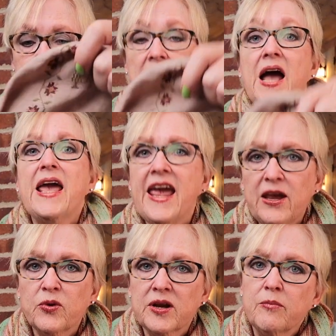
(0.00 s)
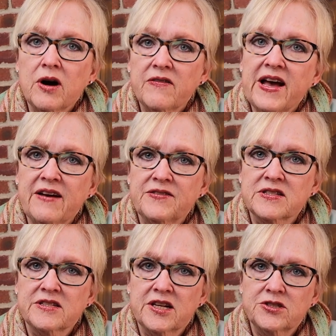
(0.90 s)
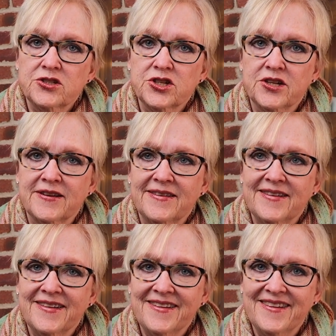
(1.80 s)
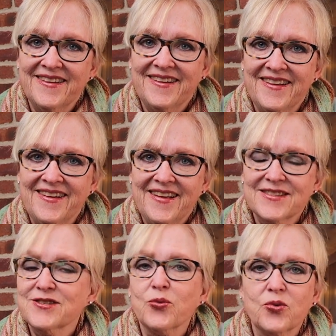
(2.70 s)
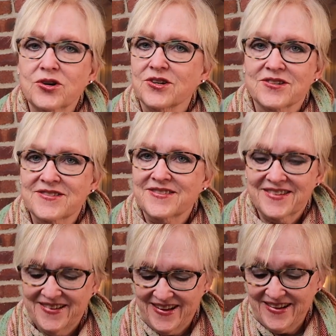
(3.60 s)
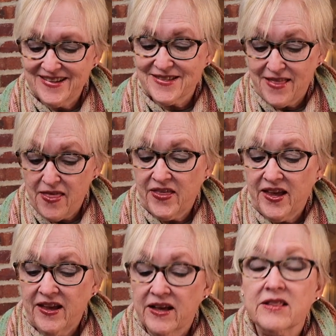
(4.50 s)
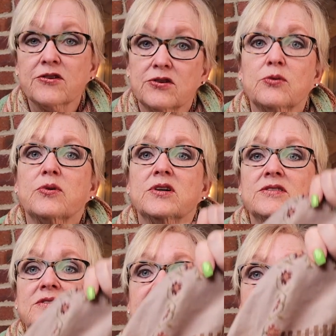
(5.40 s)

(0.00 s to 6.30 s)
I hate when I'm off half a stitch. It's the worst. It is the literal worst.